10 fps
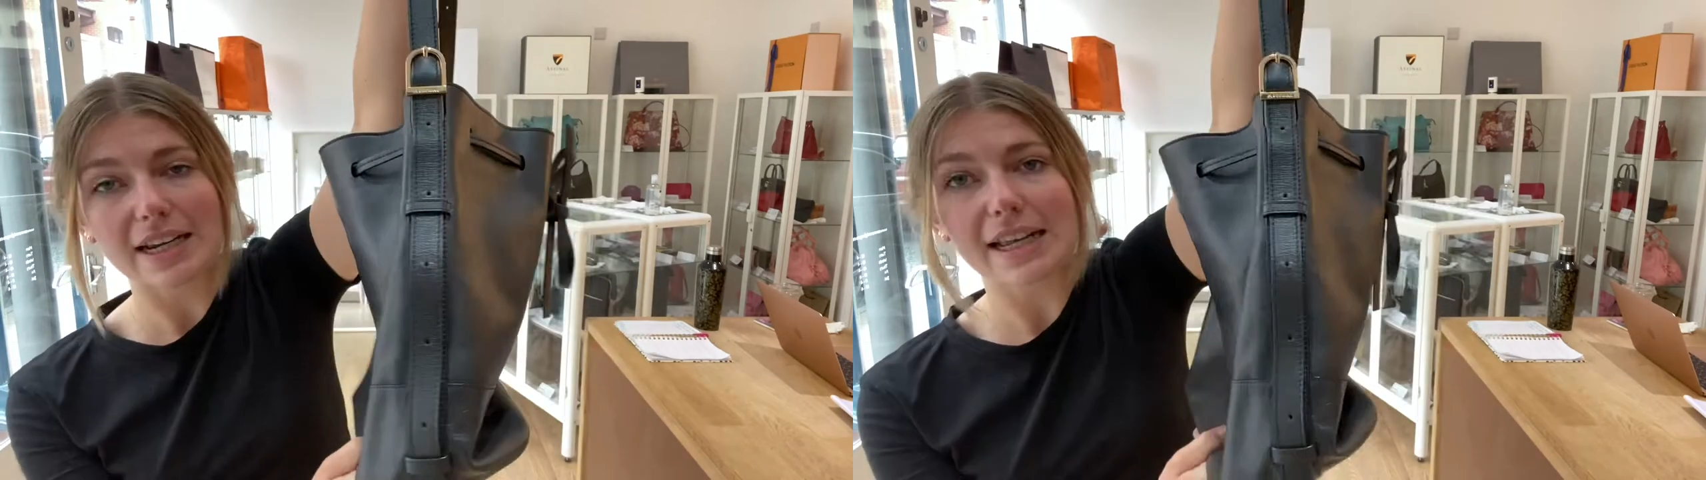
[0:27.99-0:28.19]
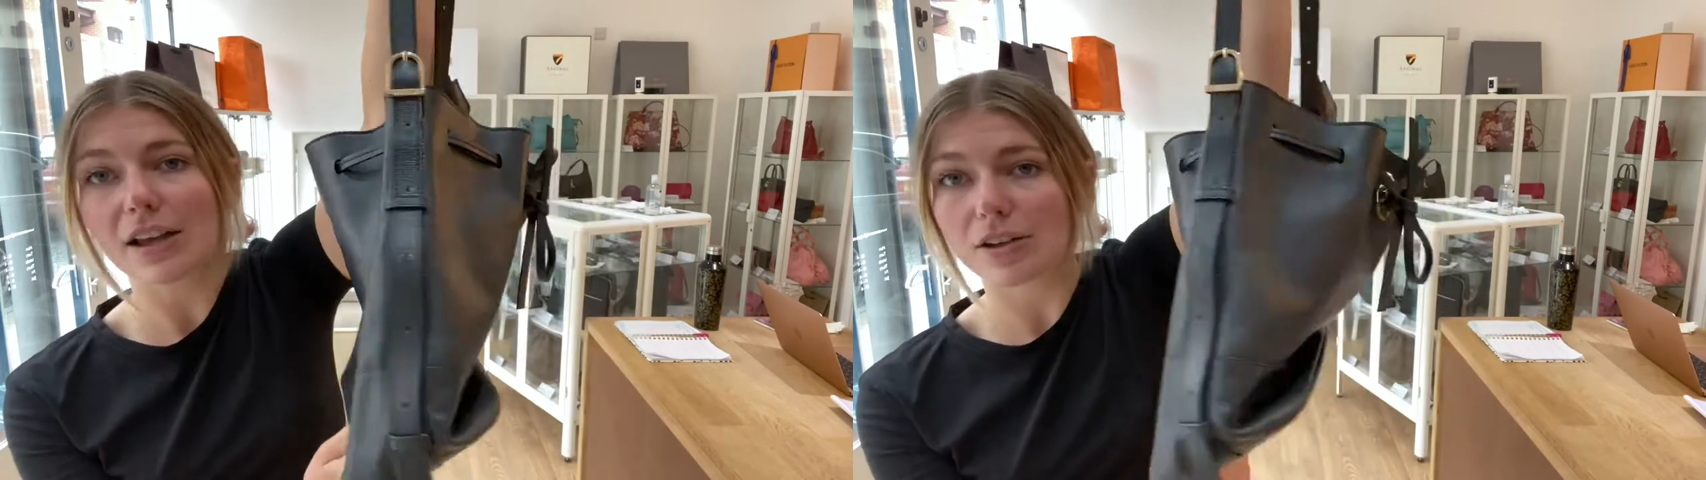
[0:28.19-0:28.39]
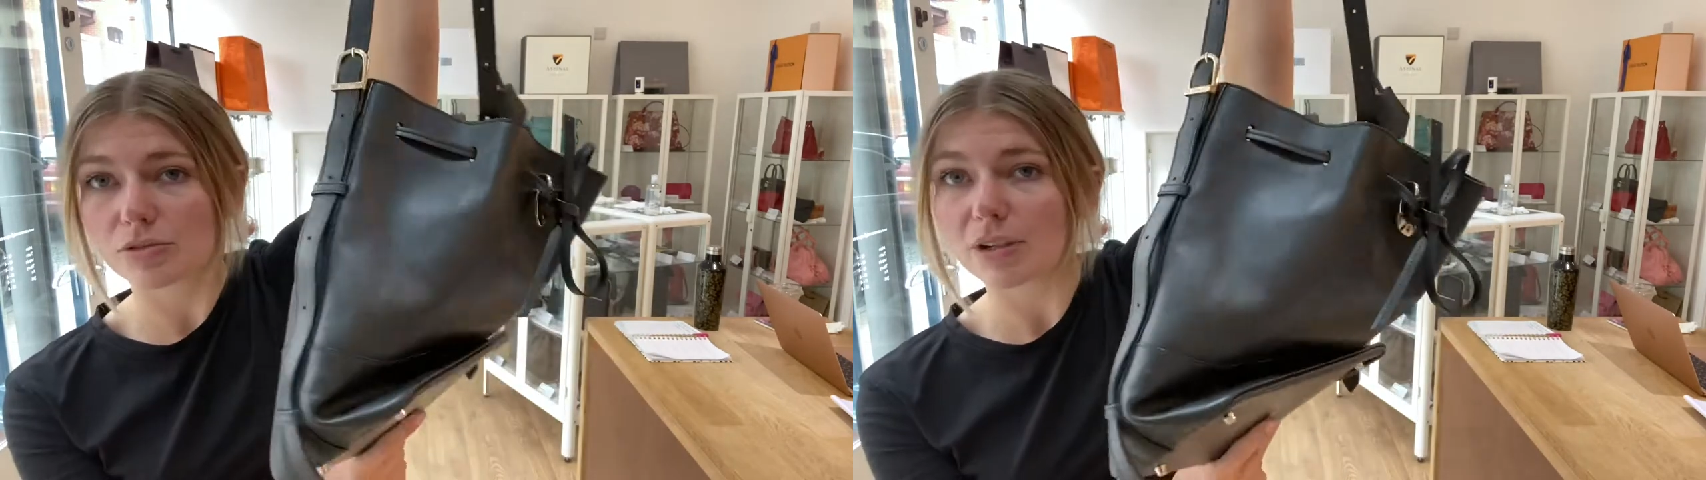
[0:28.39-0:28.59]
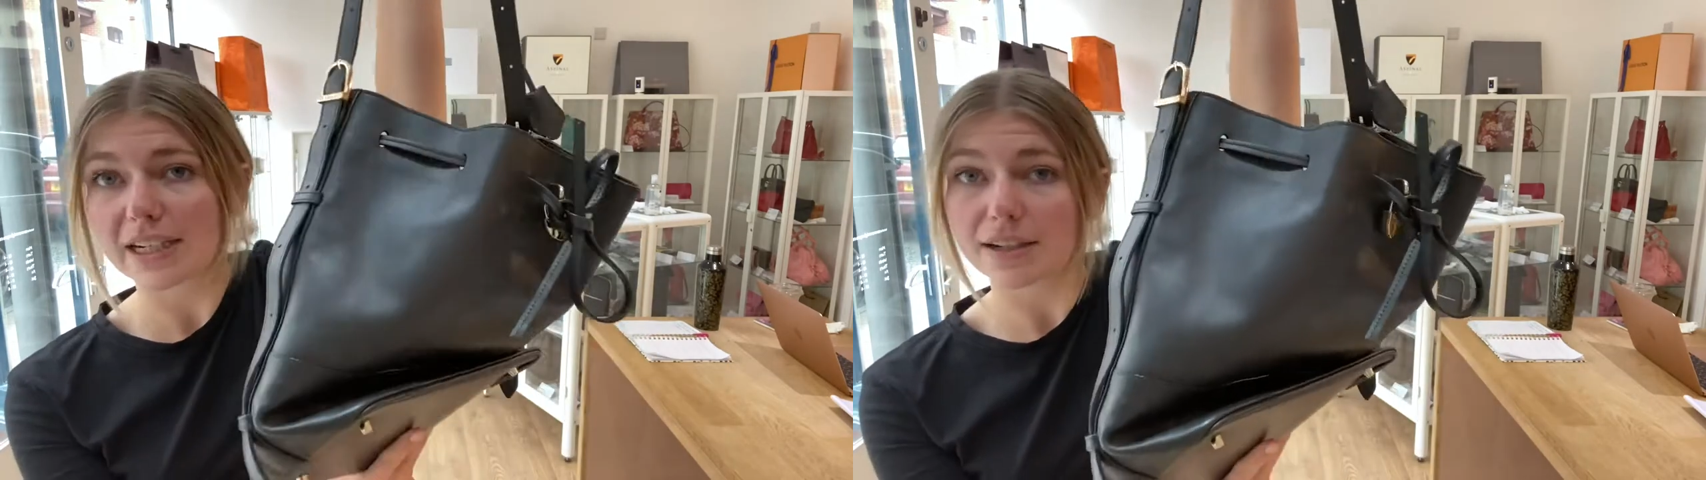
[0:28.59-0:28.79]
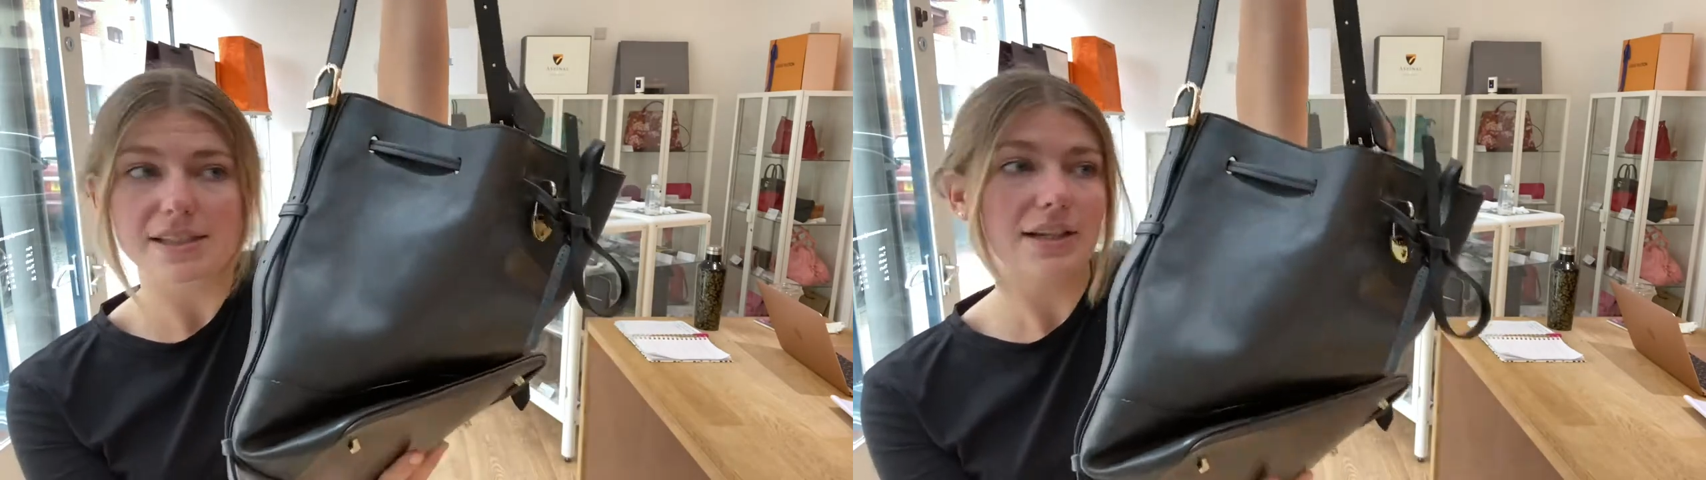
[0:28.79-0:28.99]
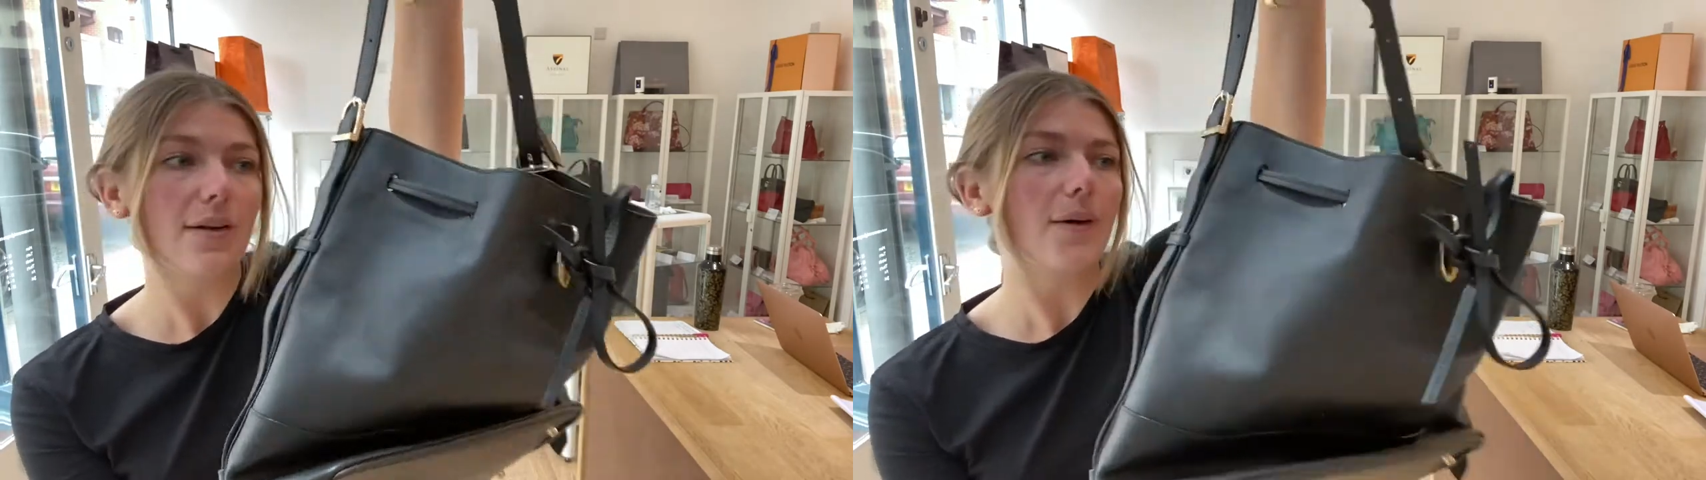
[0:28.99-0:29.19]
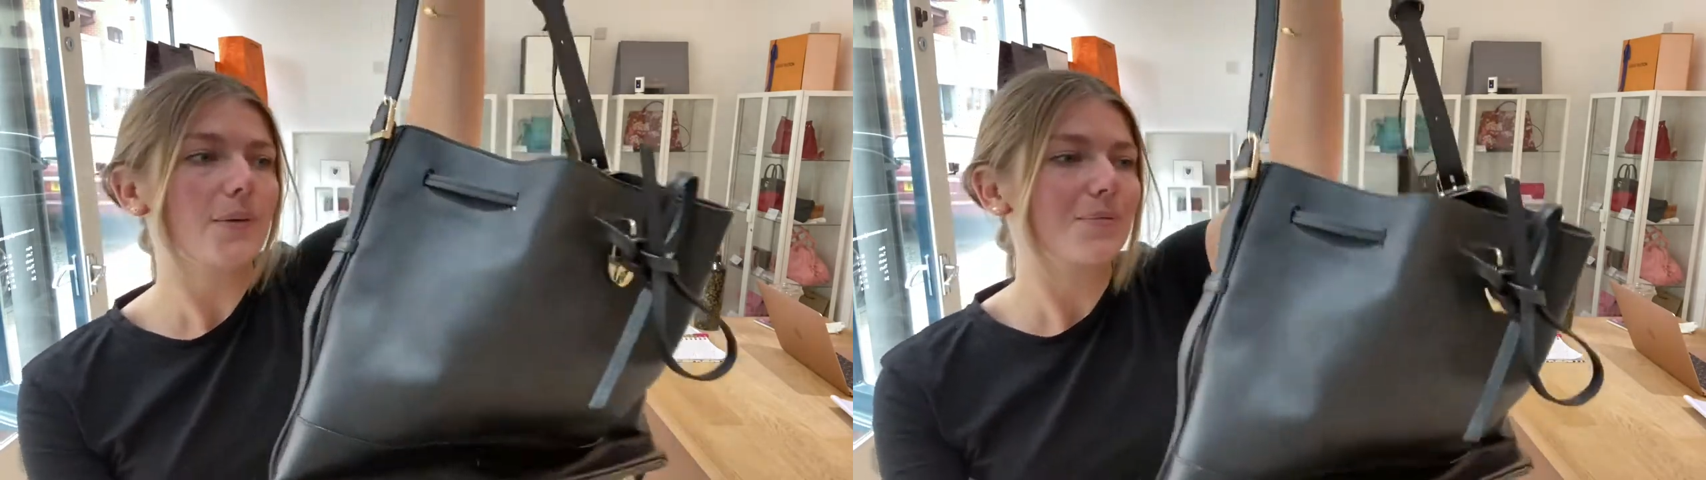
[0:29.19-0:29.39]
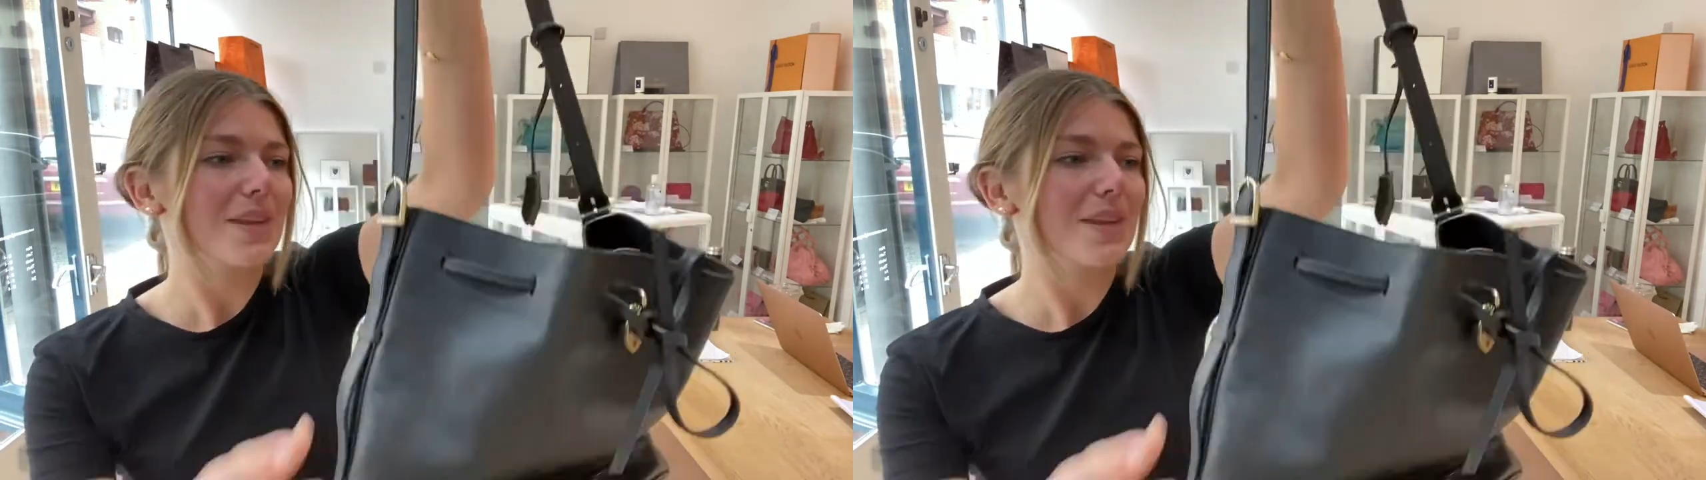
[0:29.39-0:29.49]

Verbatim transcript: It goes really nice and long.